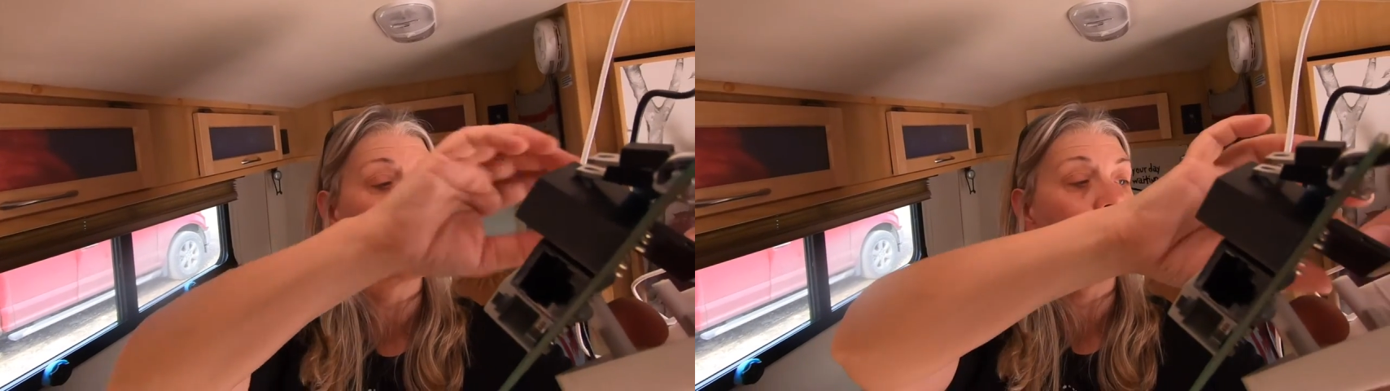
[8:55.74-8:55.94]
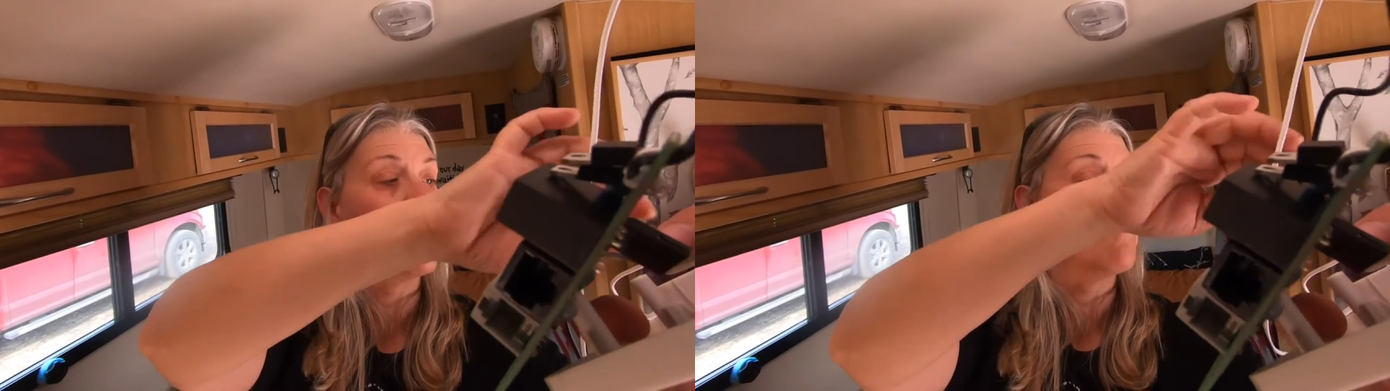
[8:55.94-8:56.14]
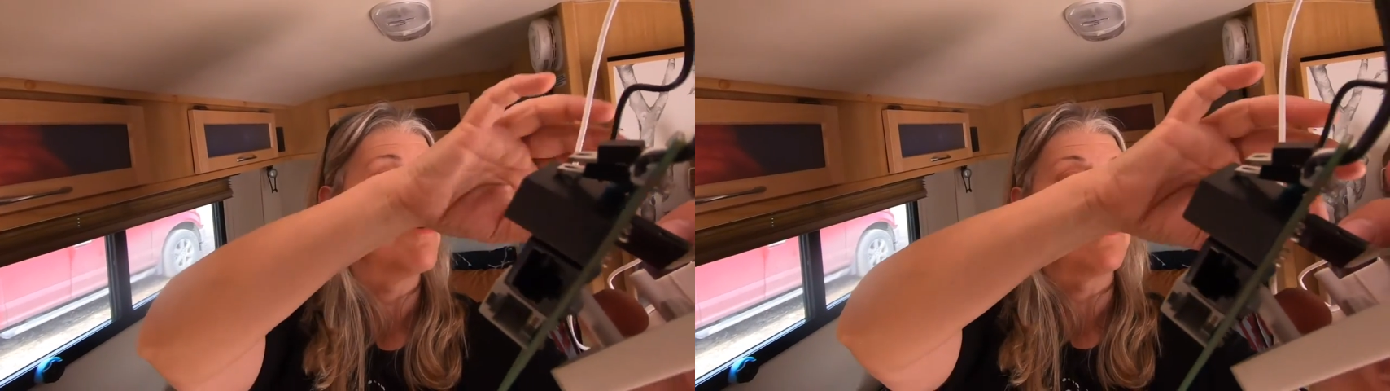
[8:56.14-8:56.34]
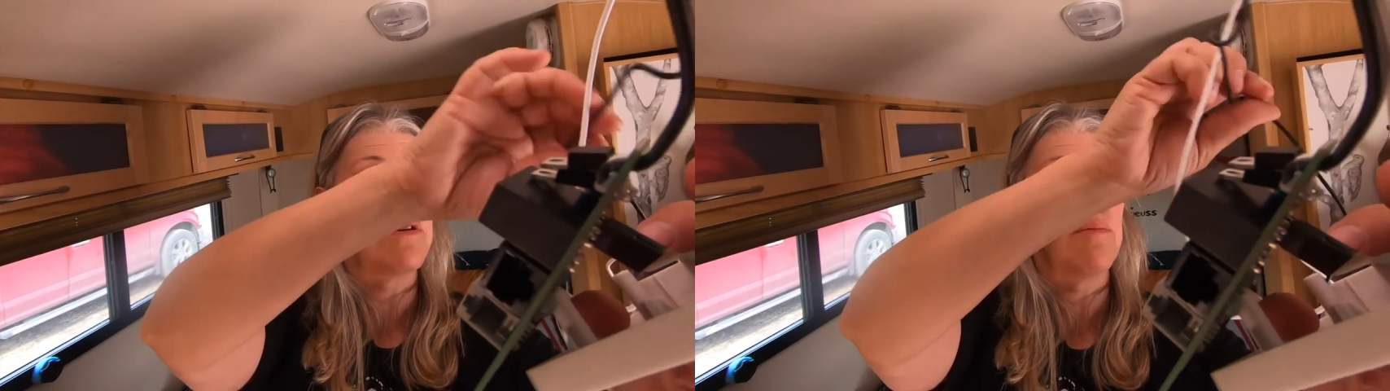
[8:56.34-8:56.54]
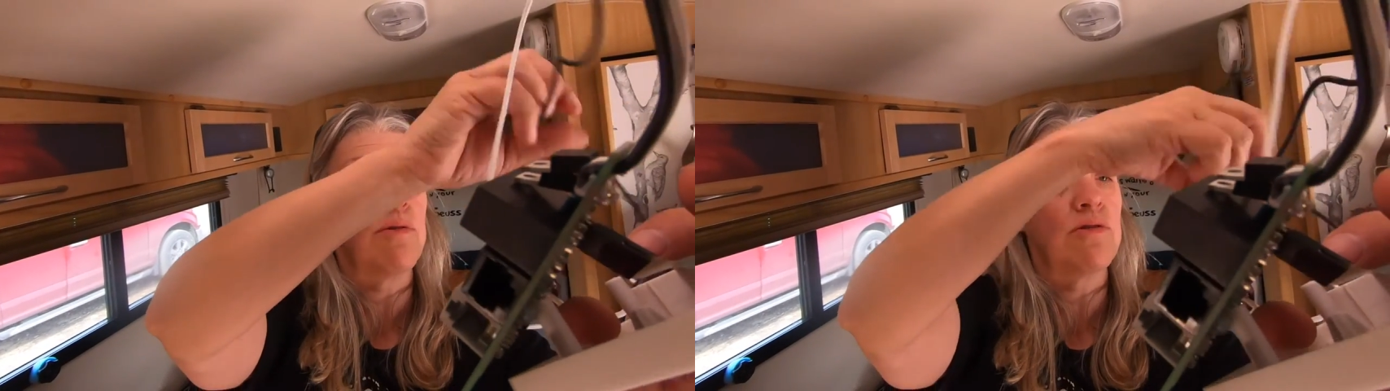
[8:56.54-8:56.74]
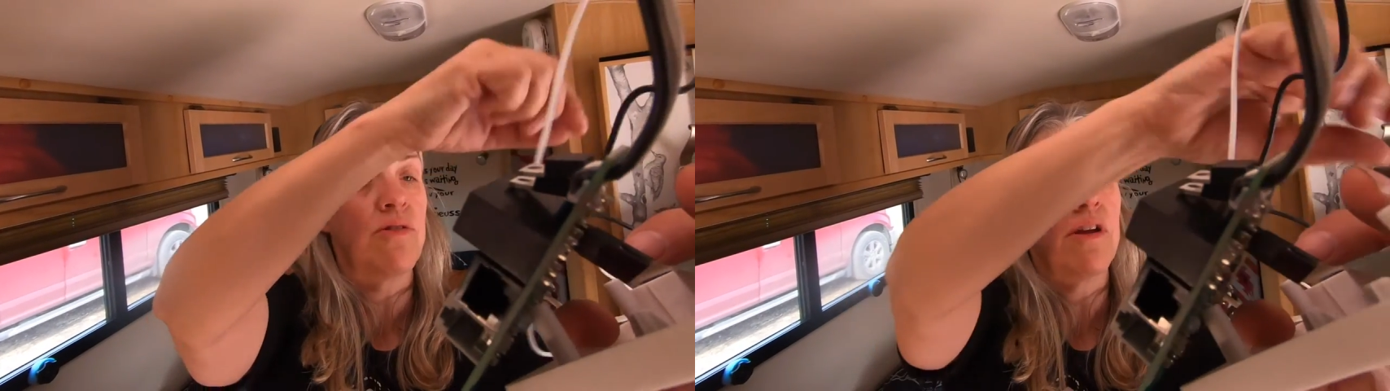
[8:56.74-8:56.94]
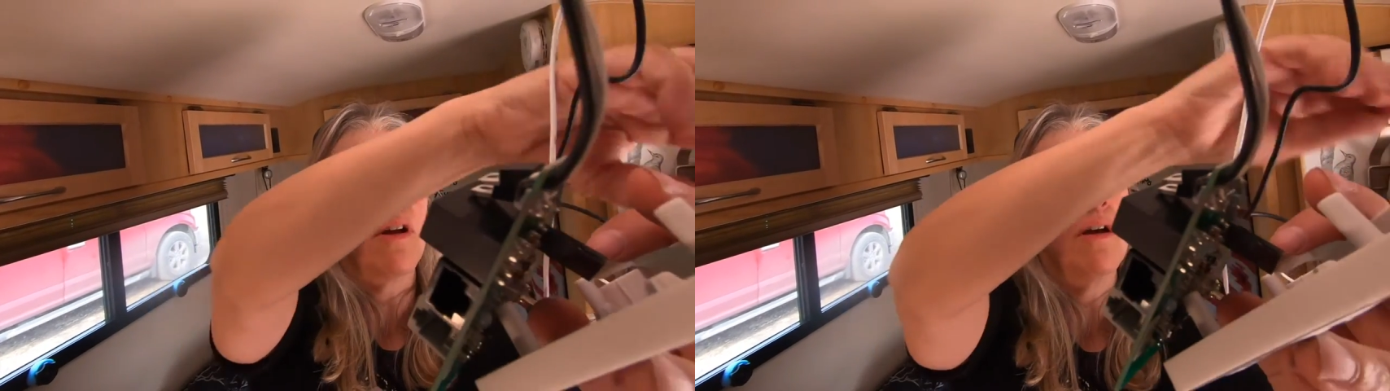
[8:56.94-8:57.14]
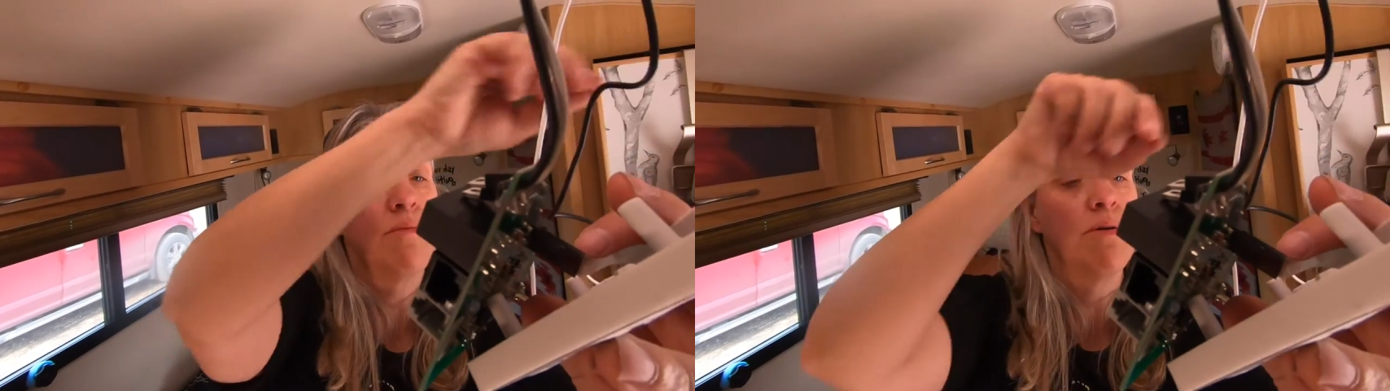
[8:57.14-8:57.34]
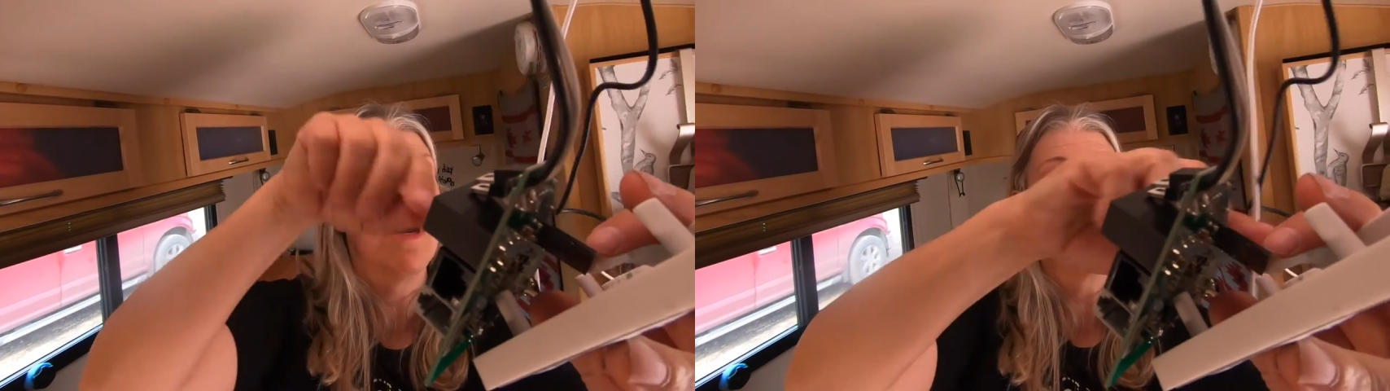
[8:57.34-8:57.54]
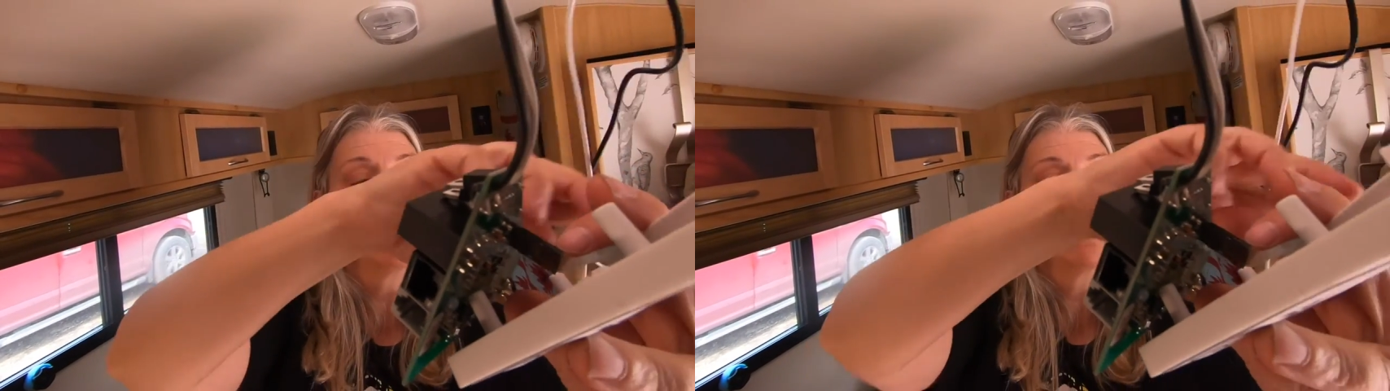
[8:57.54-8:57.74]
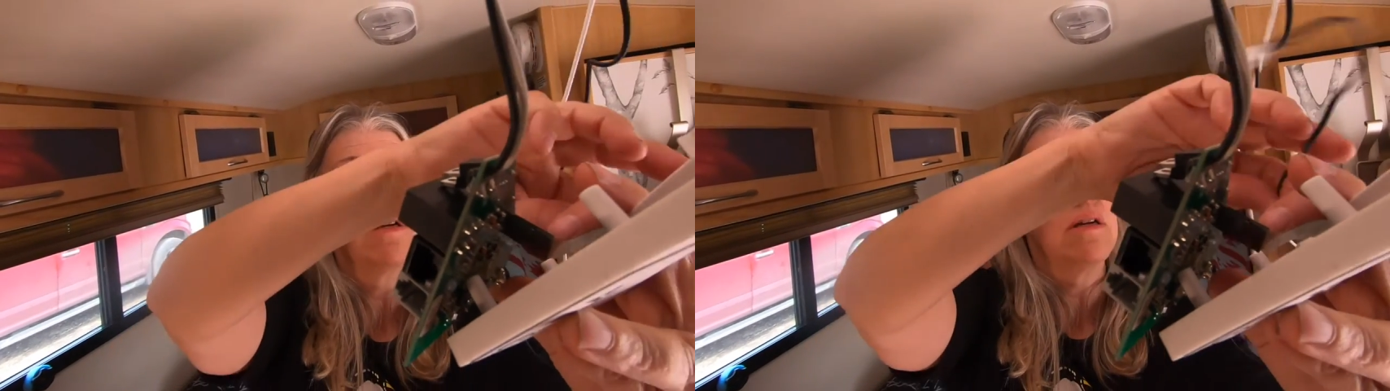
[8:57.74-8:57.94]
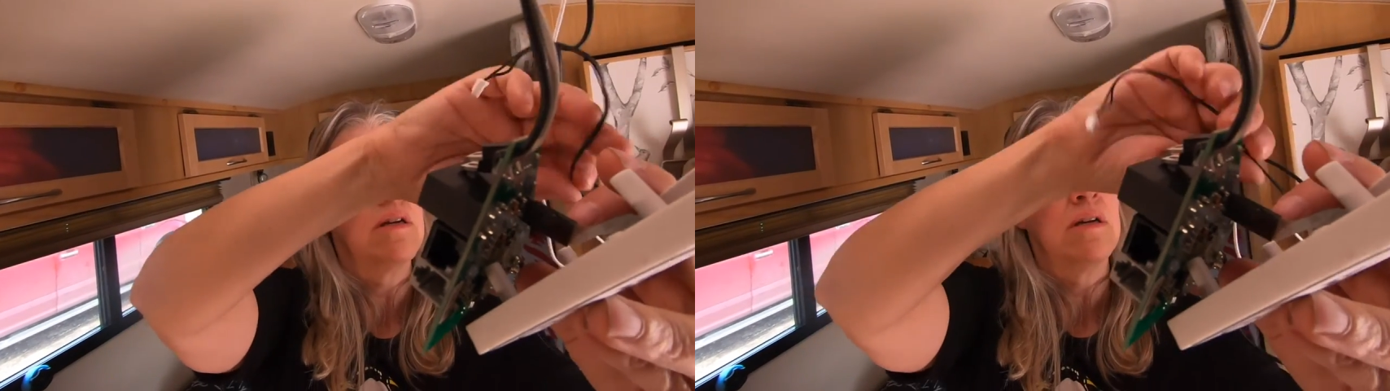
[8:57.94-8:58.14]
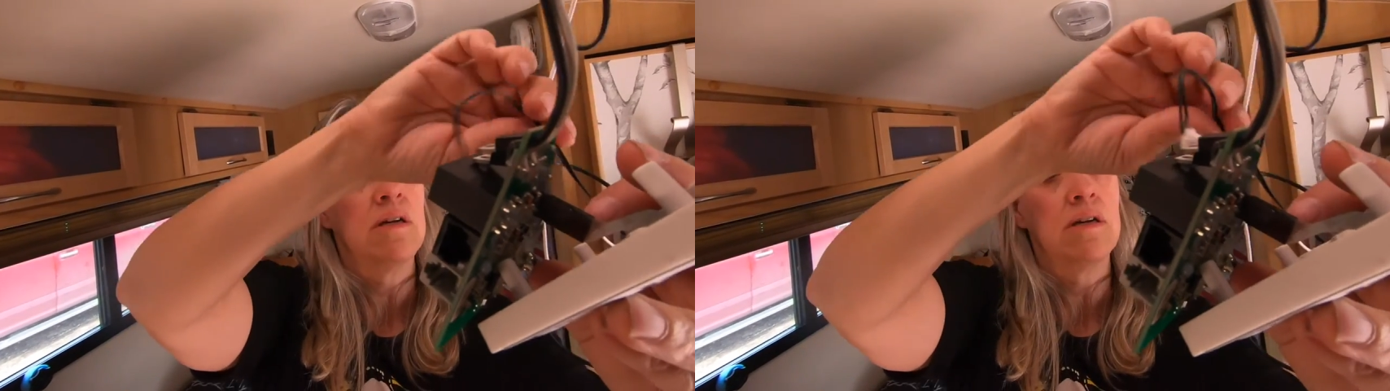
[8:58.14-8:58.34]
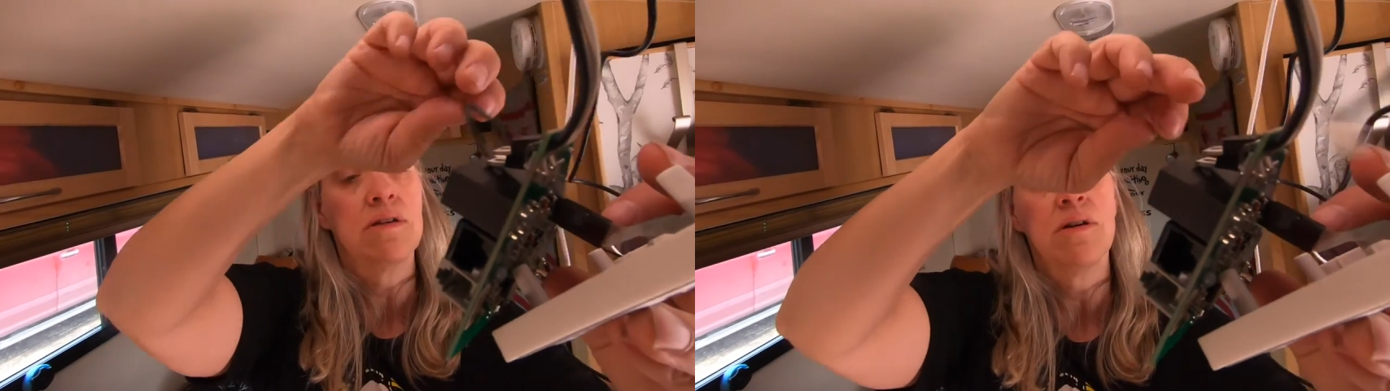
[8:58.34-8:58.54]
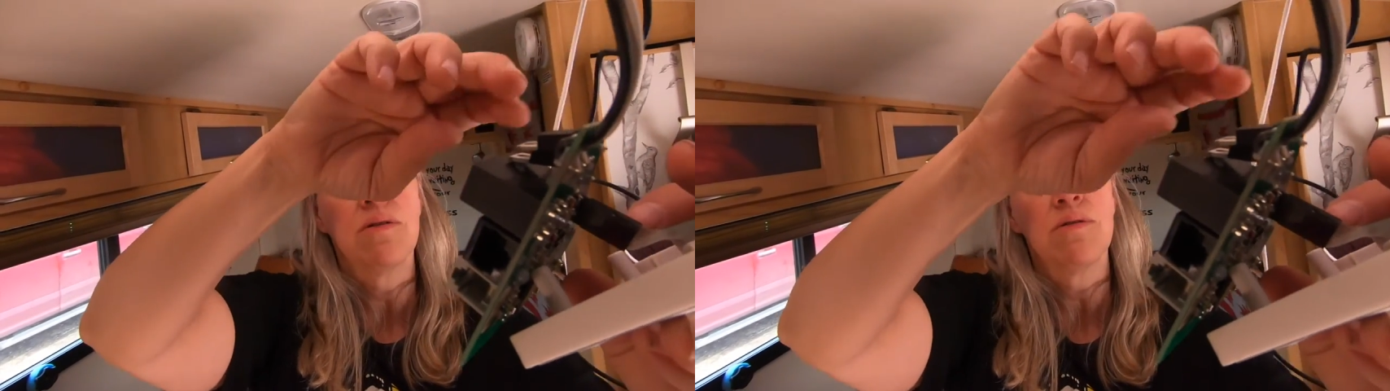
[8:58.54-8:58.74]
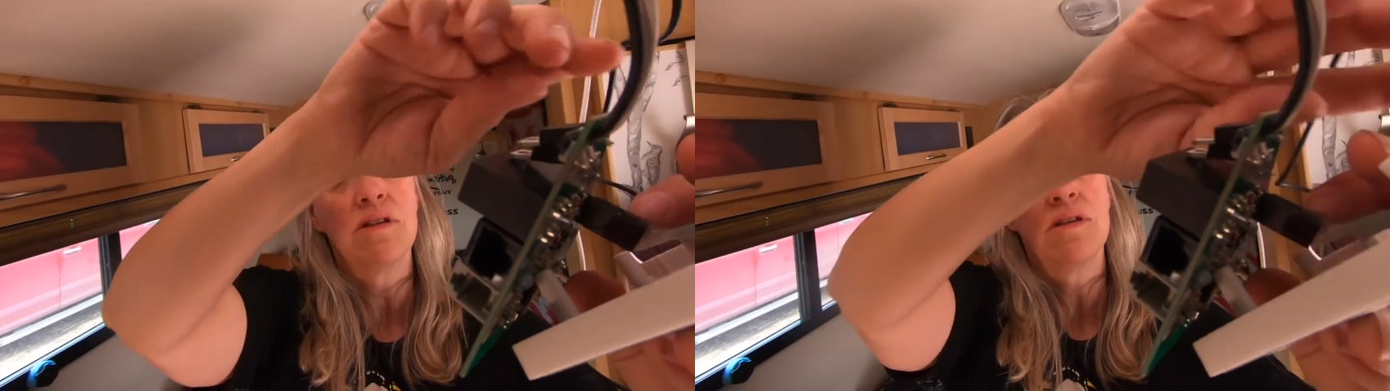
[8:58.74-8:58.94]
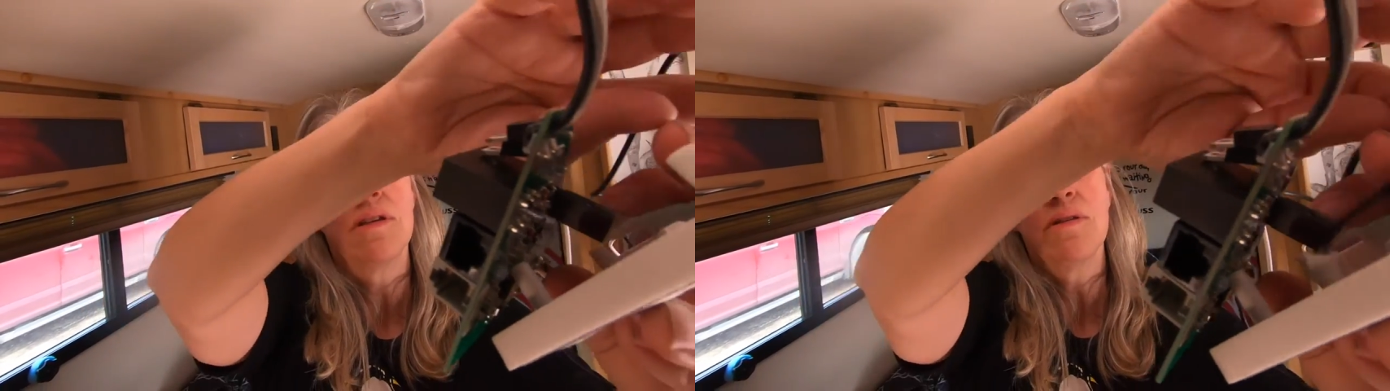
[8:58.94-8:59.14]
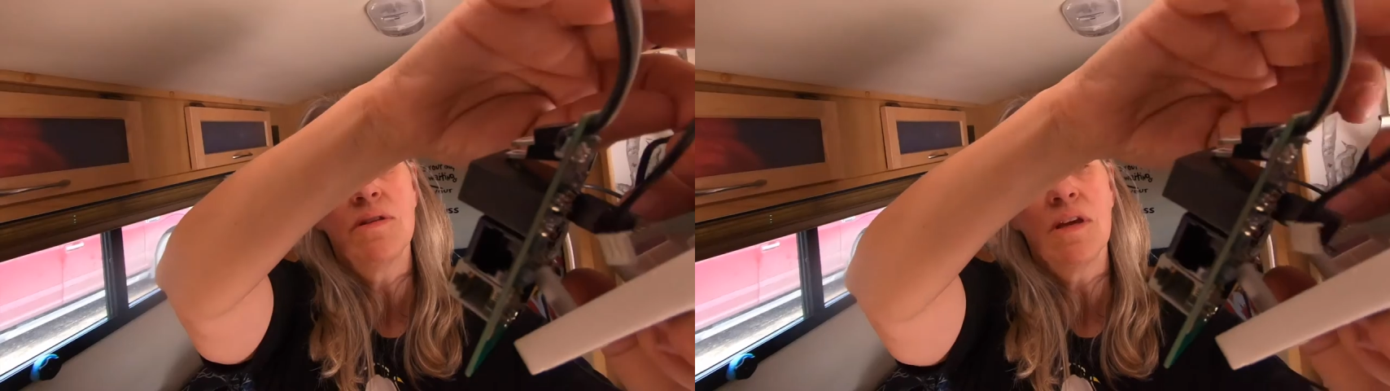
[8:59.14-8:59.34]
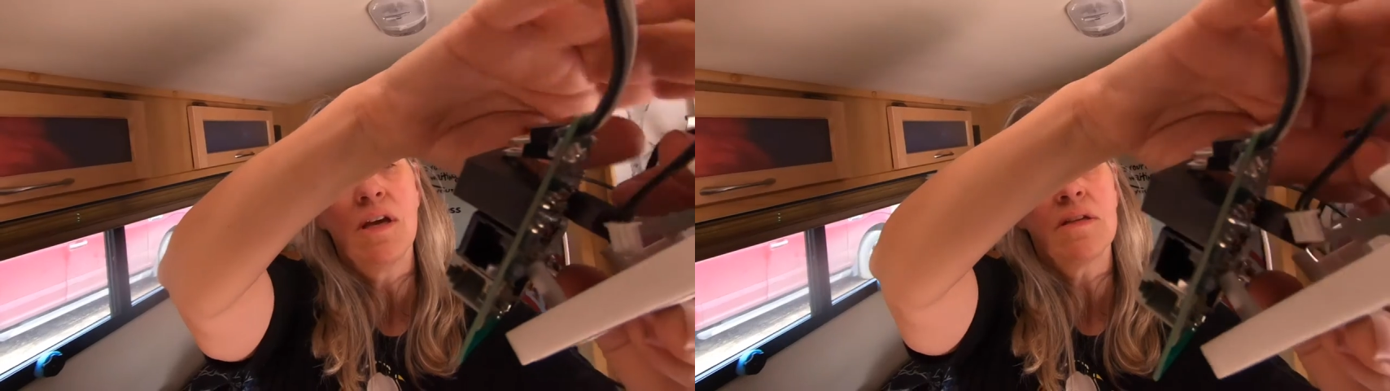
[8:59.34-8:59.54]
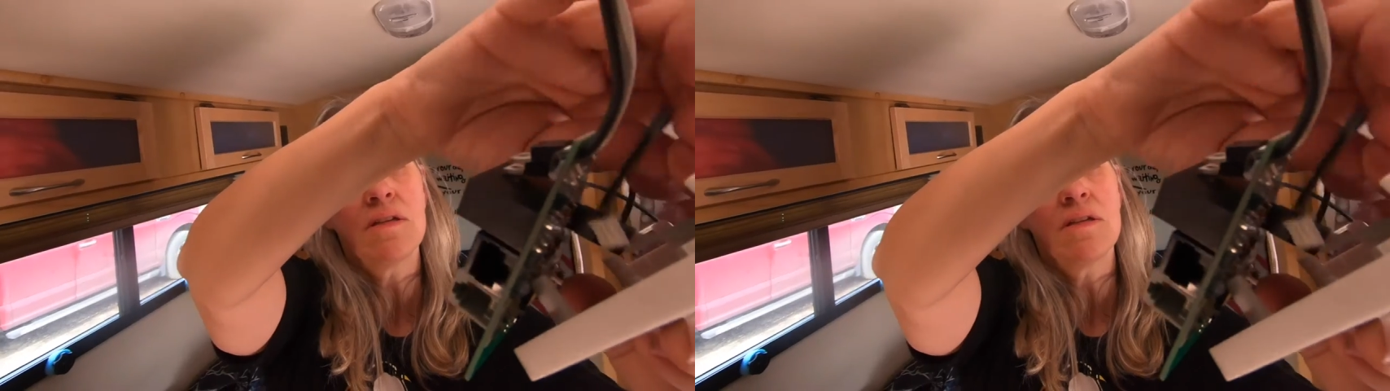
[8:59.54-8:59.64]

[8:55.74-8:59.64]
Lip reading: (no speaker visible)